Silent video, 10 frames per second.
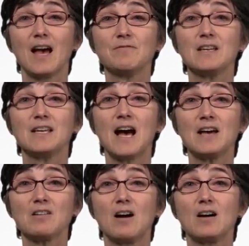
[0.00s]
Having
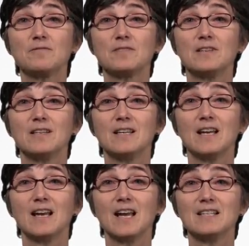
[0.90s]
cut off
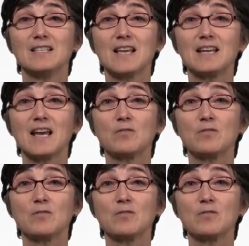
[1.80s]
and set